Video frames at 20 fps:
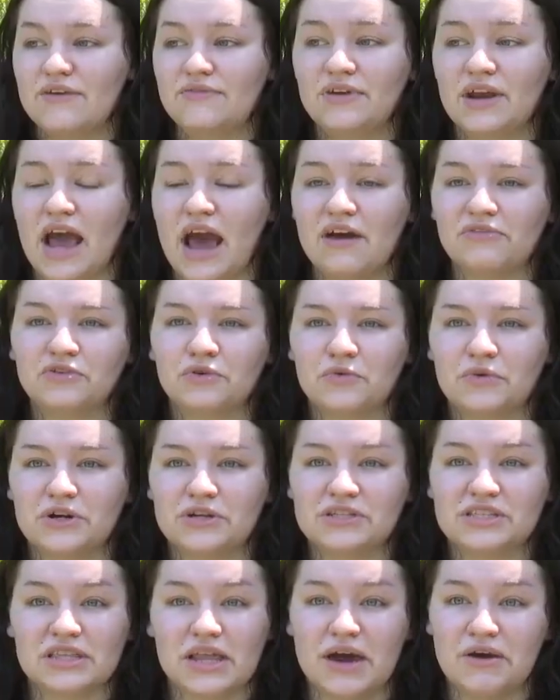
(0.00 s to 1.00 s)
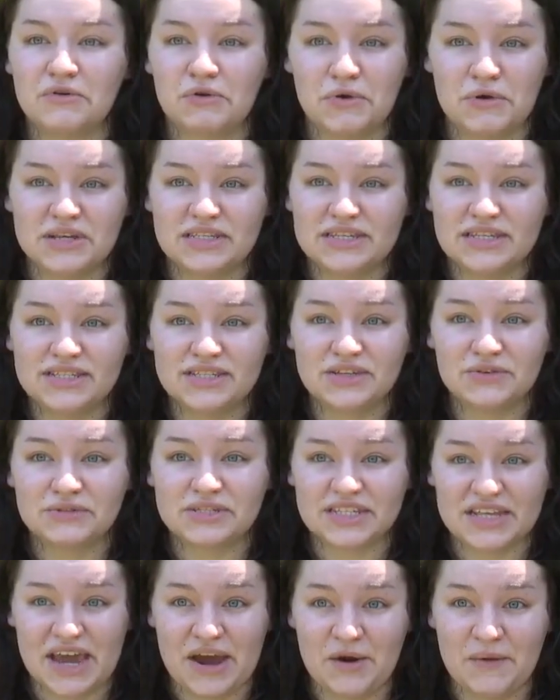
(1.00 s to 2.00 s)
Even afterwards, loud noises still
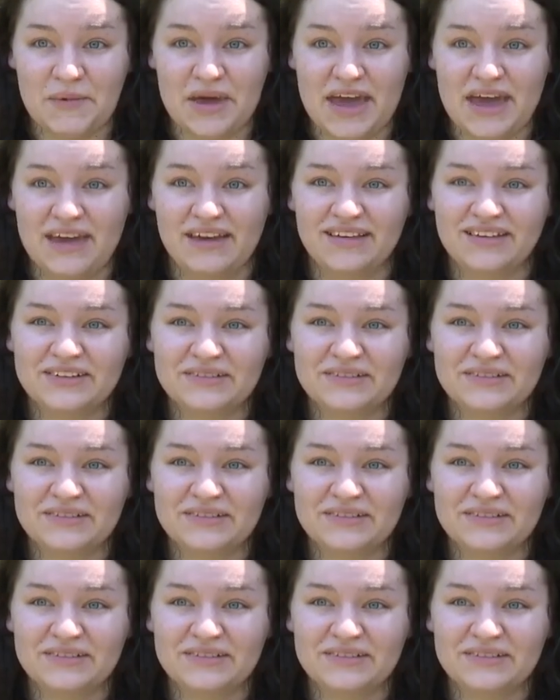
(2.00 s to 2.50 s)
scare me.